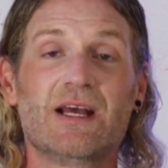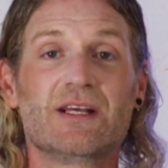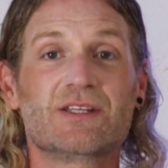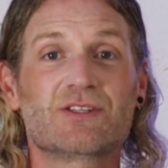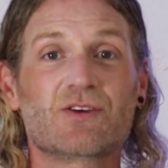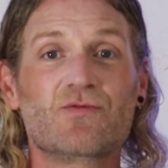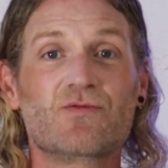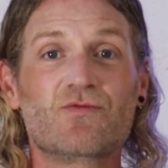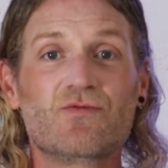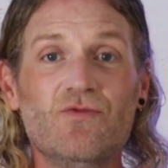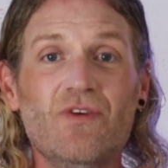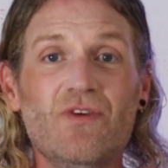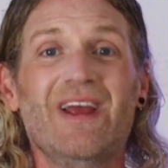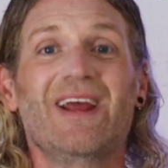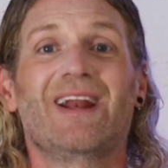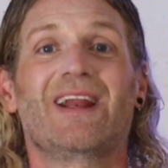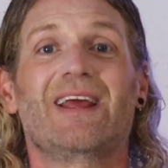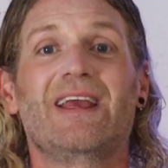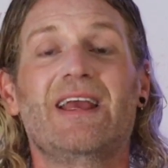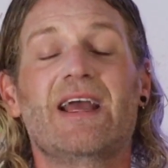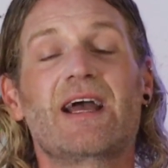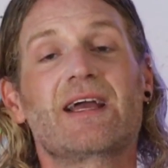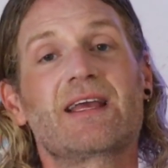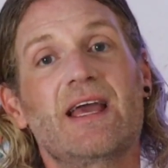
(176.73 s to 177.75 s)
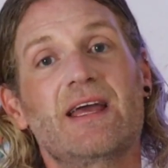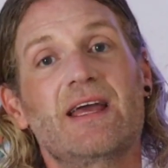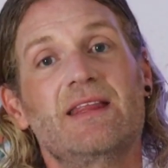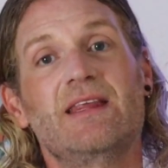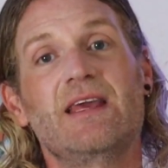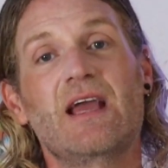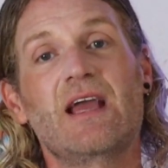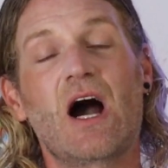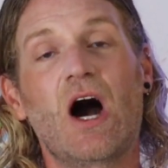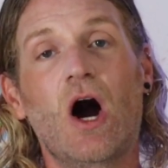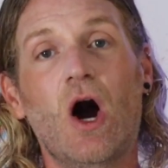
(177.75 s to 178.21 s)
So really,
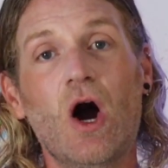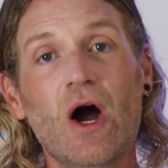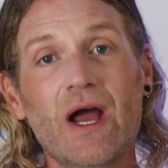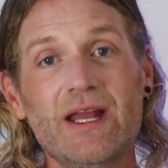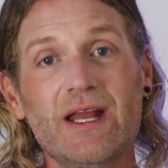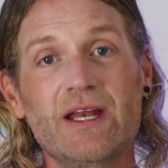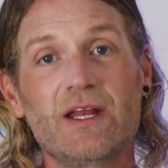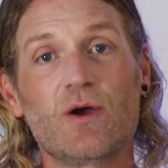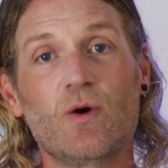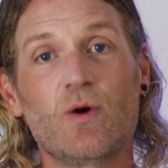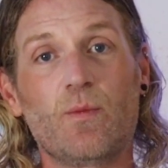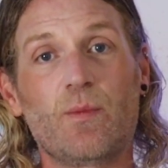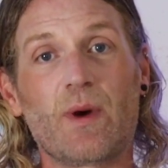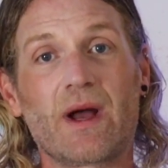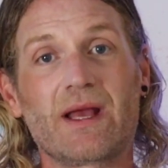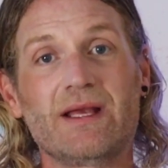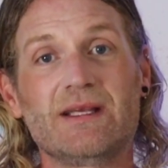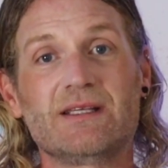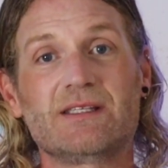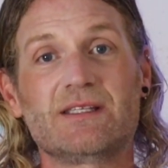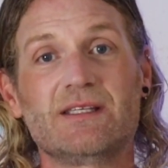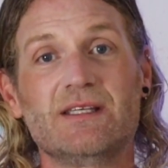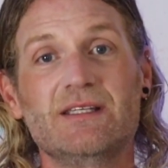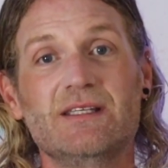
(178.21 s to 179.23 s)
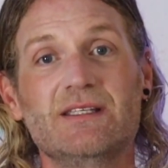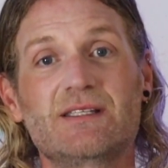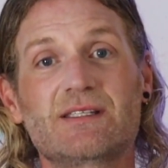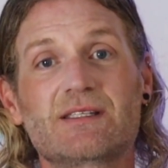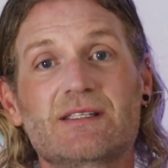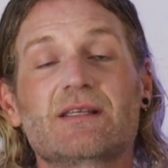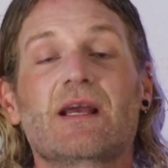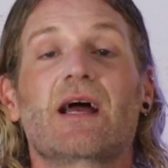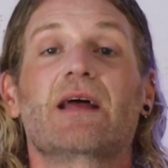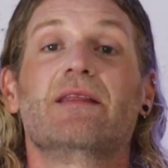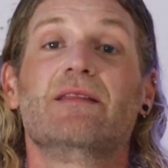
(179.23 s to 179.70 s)
again, the ideal
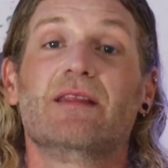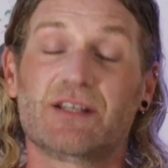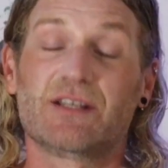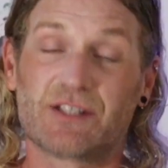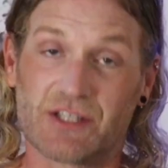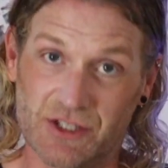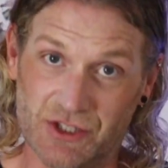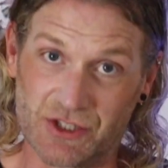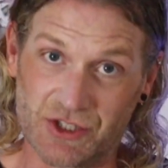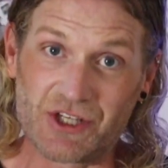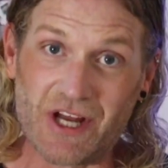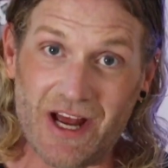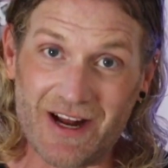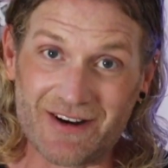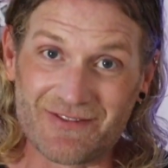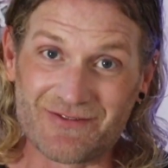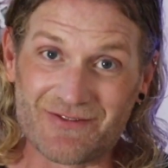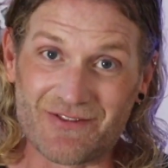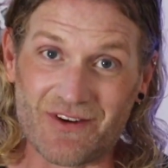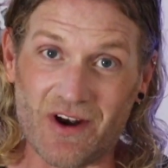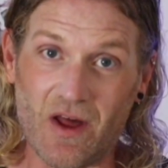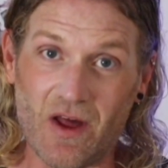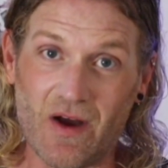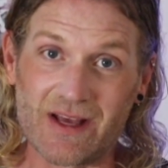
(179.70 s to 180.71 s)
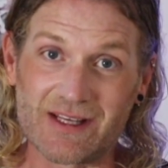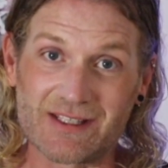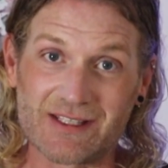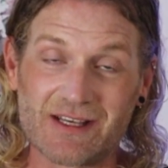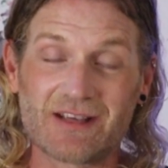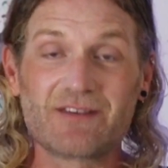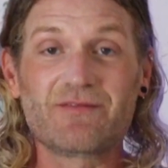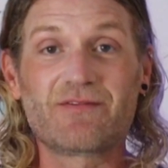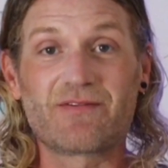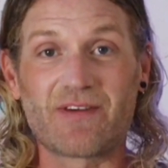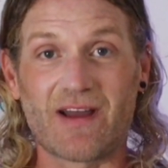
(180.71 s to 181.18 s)
bases, and this is generalising